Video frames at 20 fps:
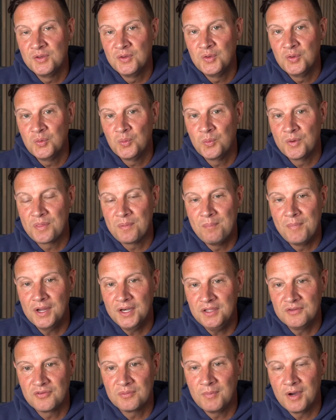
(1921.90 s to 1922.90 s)
with
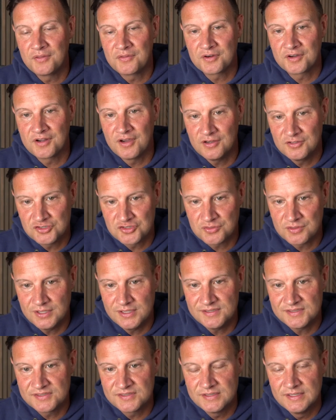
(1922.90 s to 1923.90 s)
money from other
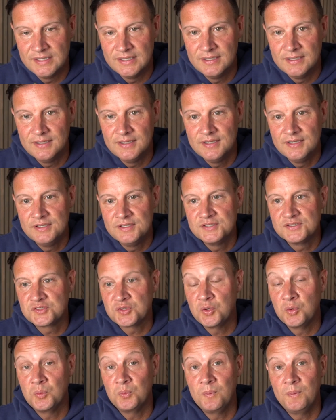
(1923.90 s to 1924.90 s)
countries.
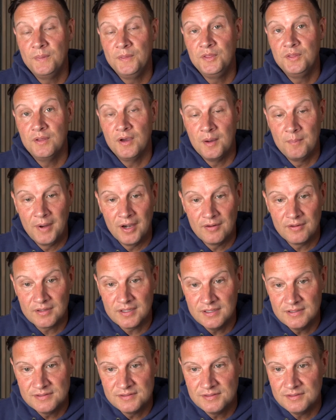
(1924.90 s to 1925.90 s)
So
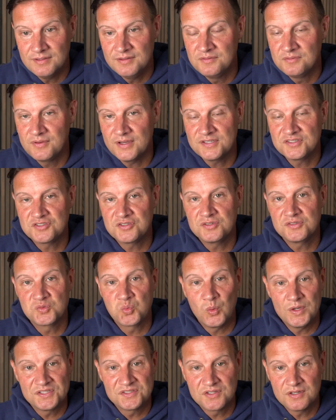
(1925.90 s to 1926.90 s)
American investors,
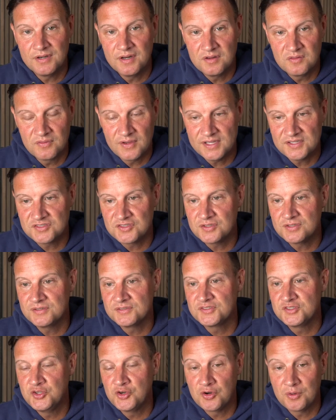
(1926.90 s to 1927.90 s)
Western
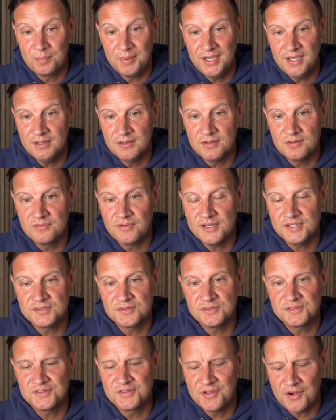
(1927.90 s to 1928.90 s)
investors, European
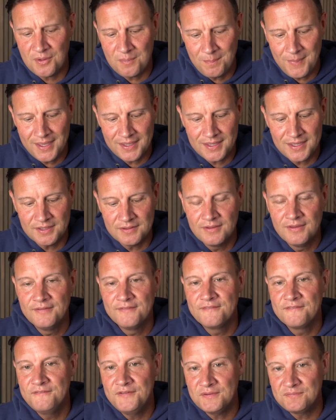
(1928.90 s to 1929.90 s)
investors, they're making
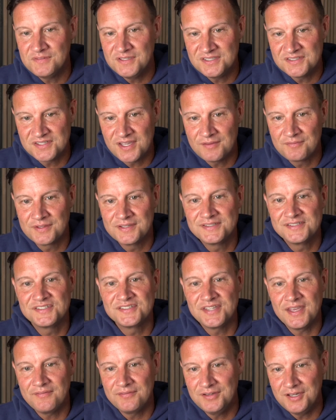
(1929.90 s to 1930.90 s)
57,
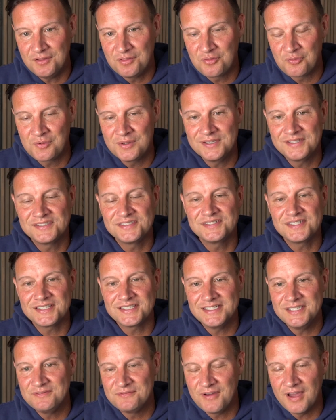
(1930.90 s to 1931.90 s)
73,
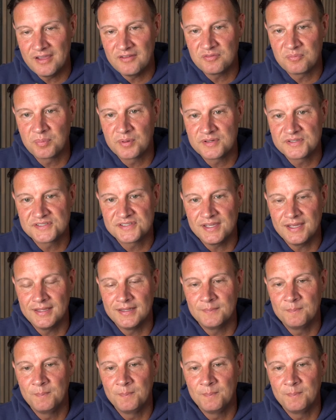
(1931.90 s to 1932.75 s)
65%.